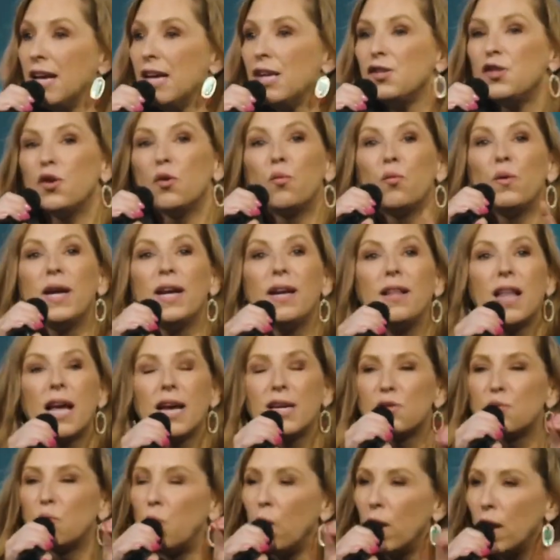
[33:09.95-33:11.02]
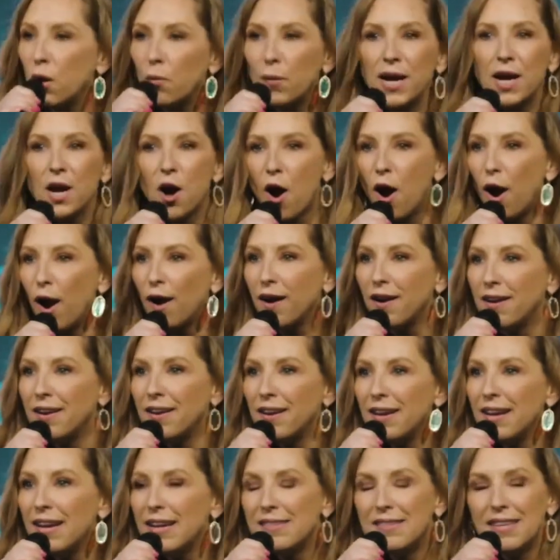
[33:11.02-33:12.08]
to realize where we are,
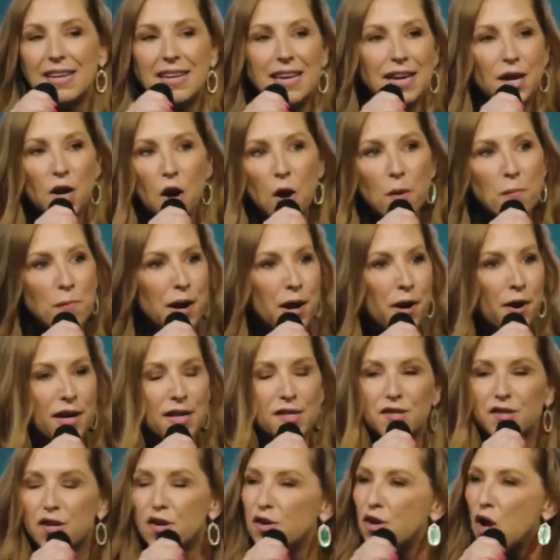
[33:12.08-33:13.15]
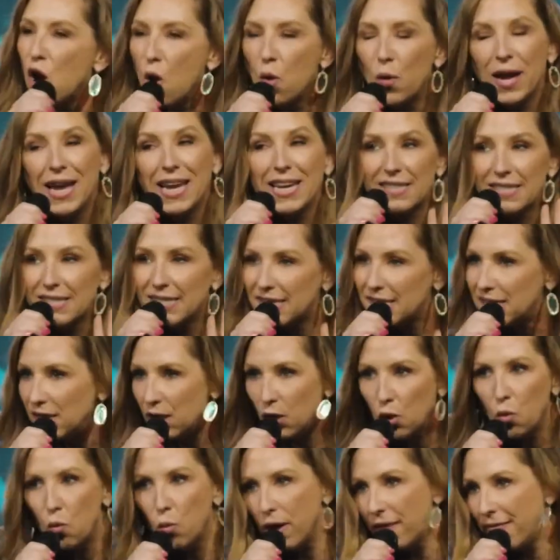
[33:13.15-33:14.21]
to get our bearings, to know He is
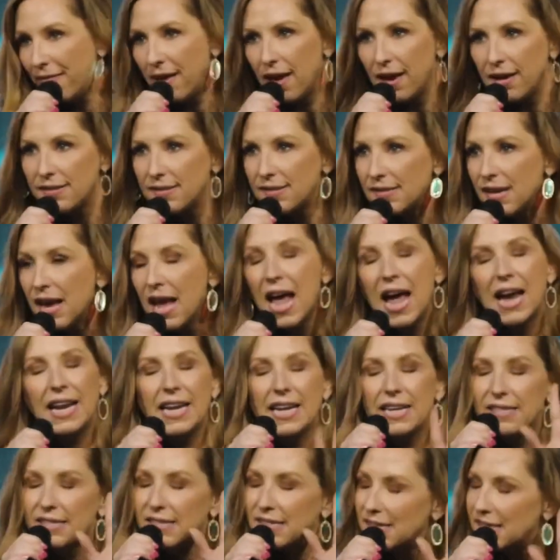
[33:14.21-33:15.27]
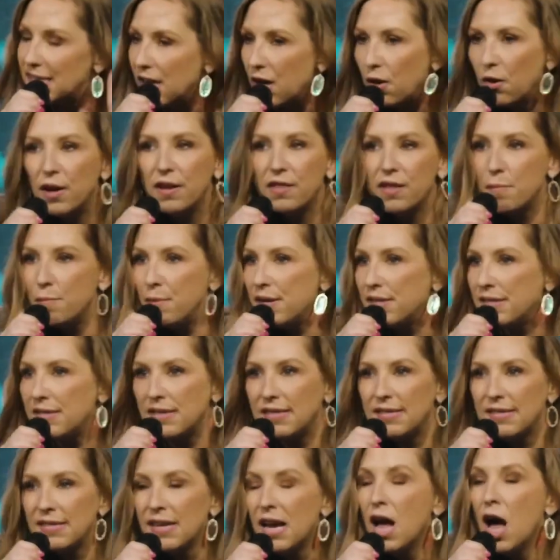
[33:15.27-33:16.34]
still with us and He is still in the
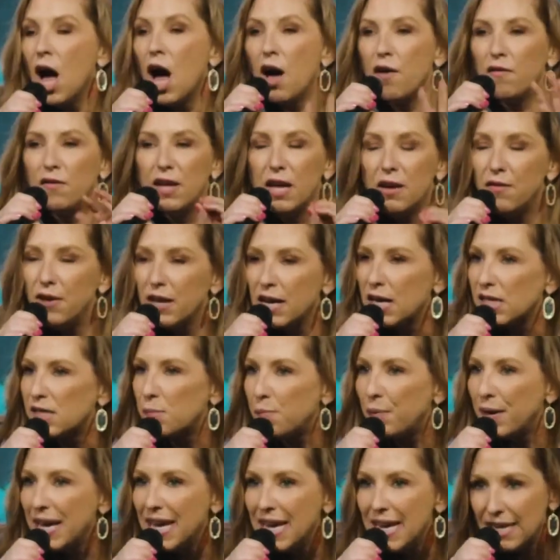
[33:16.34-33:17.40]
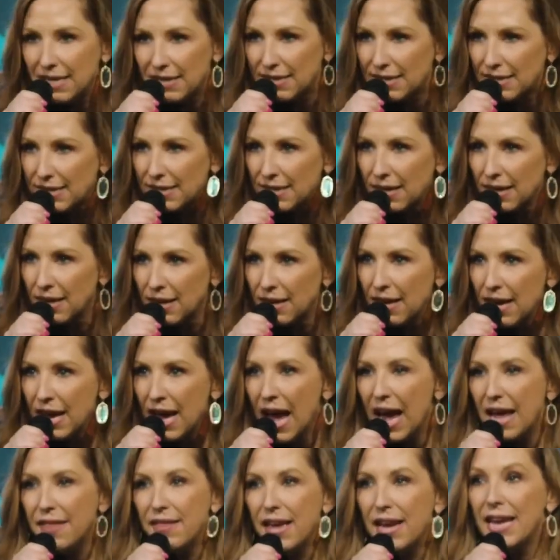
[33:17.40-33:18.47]
business of giving us peace
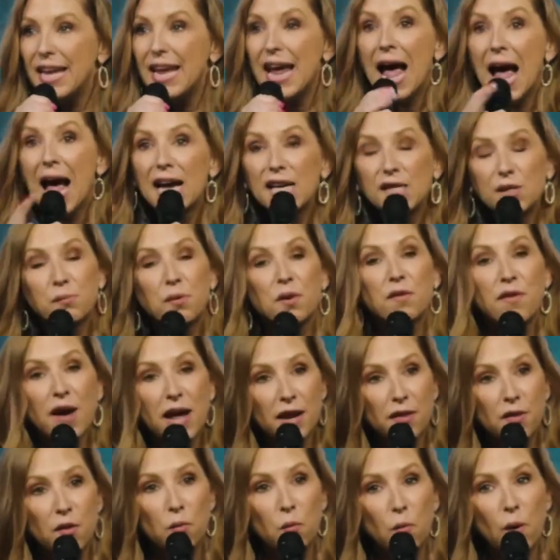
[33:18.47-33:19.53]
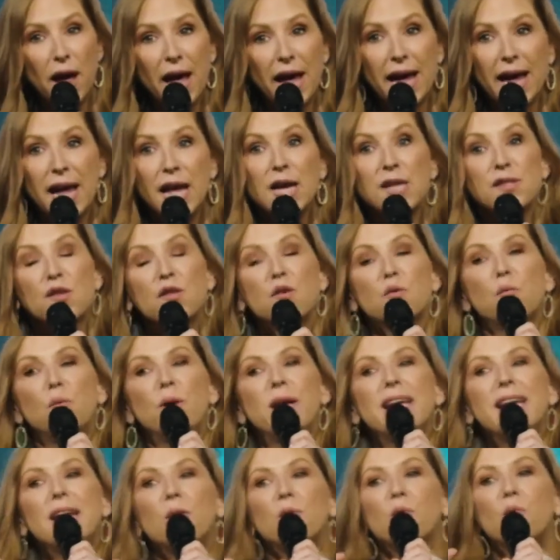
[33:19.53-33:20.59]
and that He has provided the way so that
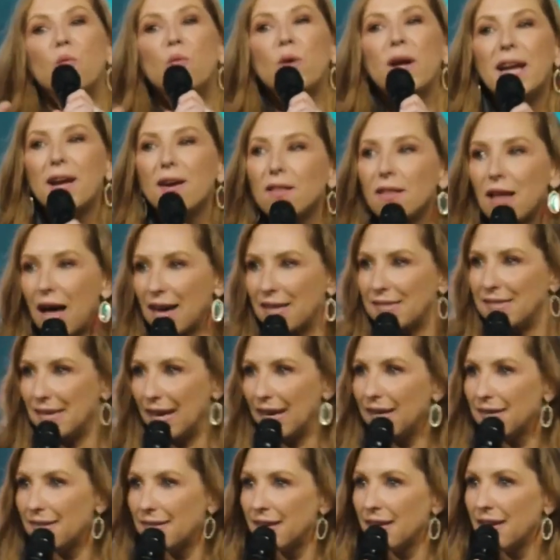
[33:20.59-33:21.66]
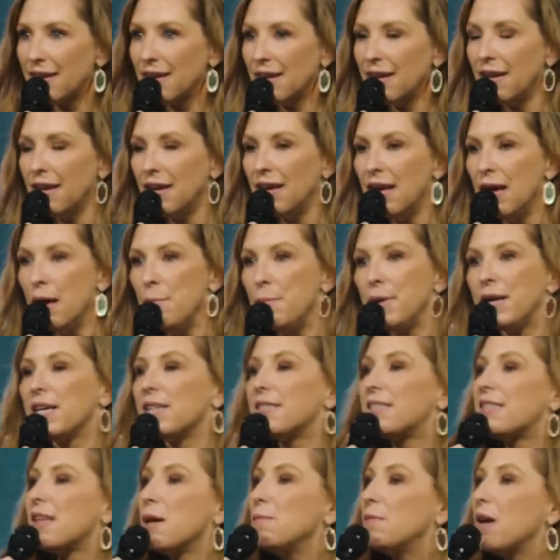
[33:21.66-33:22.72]
we can realize it.
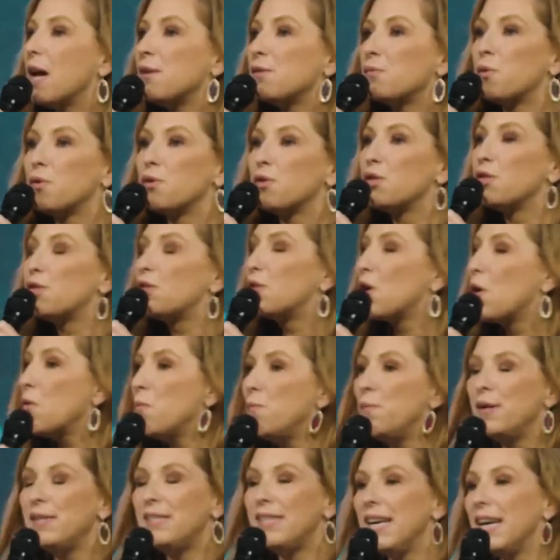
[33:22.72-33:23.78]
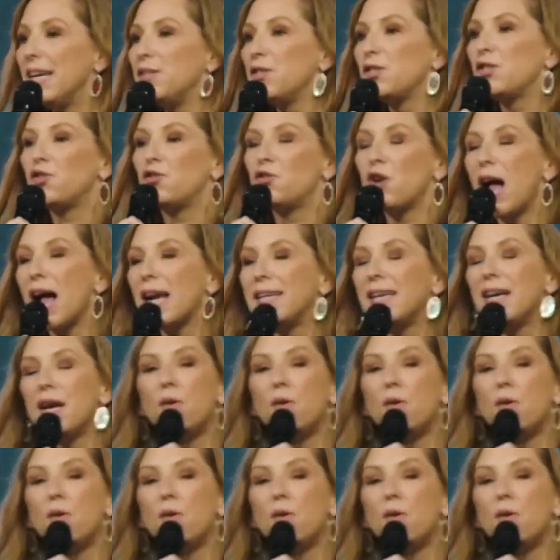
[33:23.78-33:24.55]
Because sometimes we're just so busy and distracted